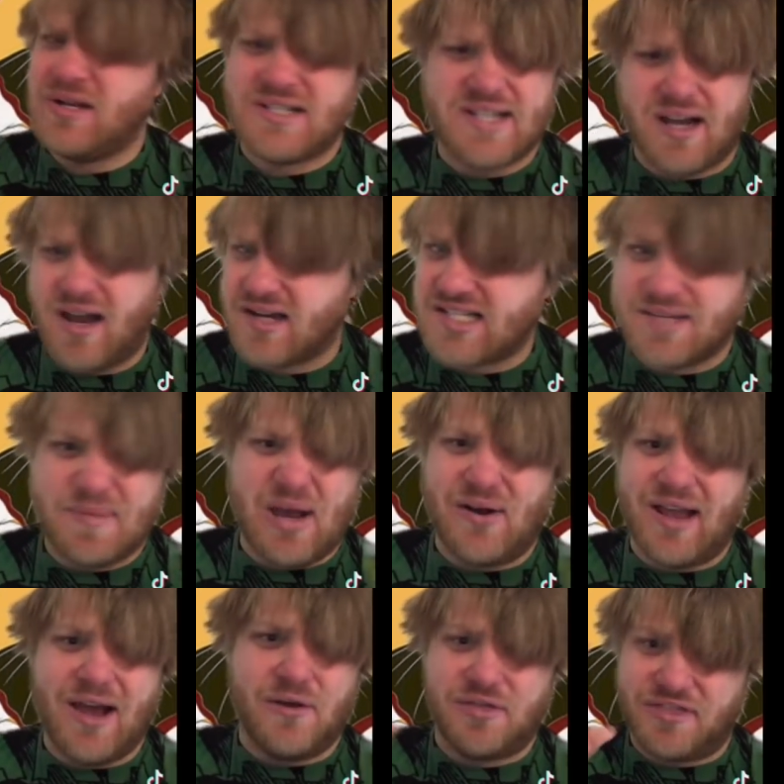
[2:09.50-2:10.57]
talks about
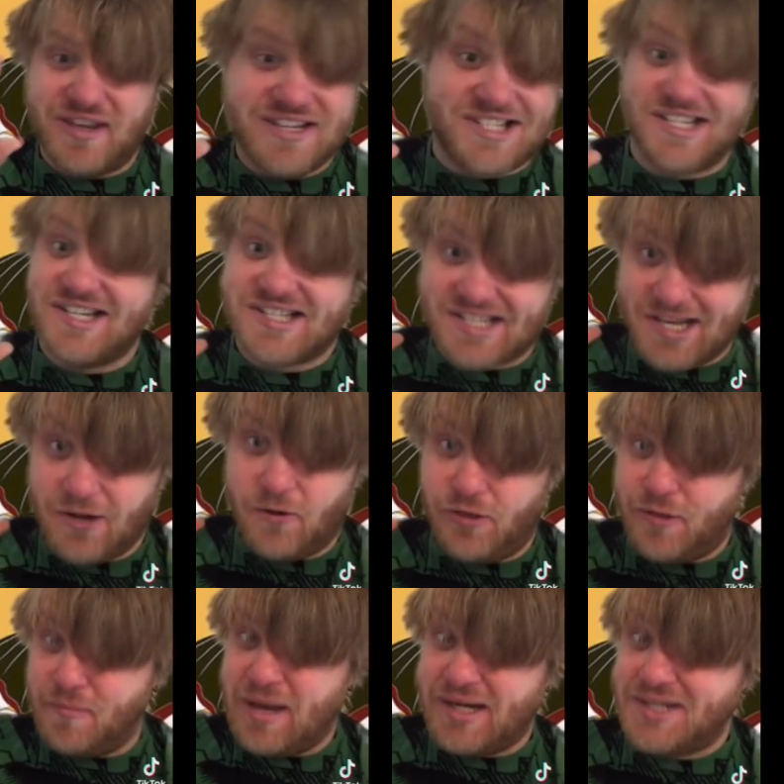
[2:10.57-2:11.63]
how Theseus killed
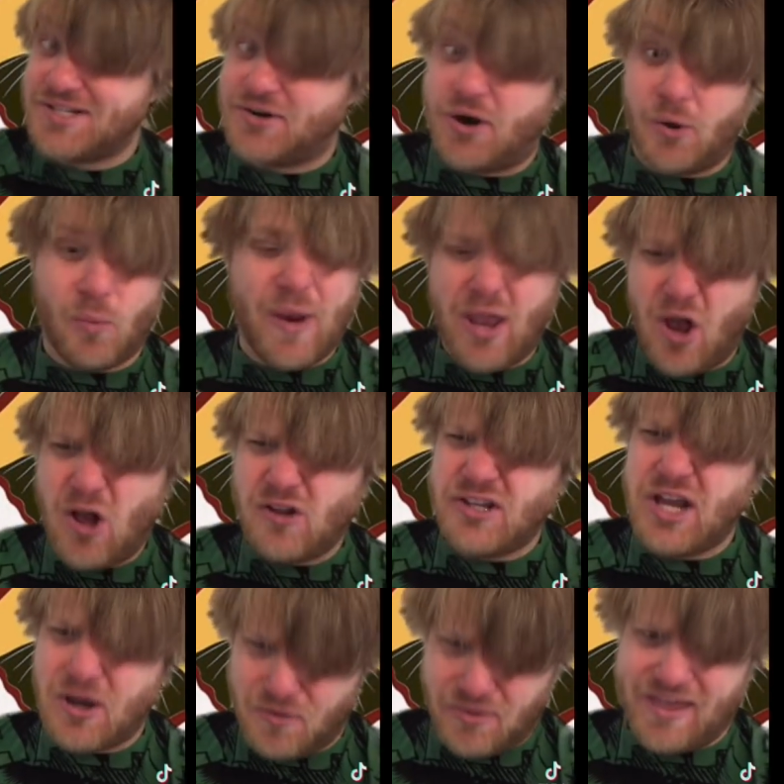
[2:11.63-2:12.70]
the Minotaur. We all
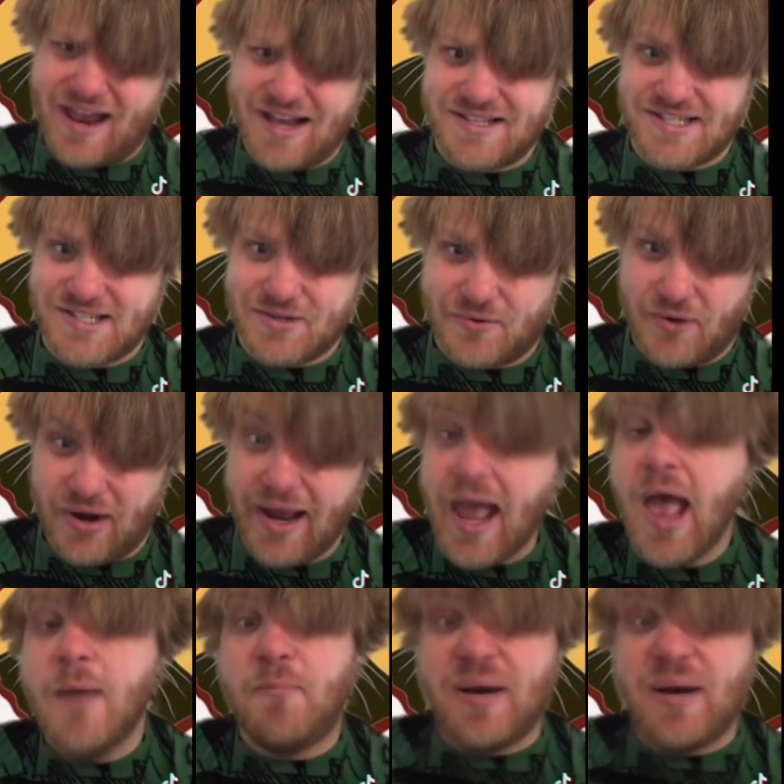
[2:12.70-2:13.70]
know that story.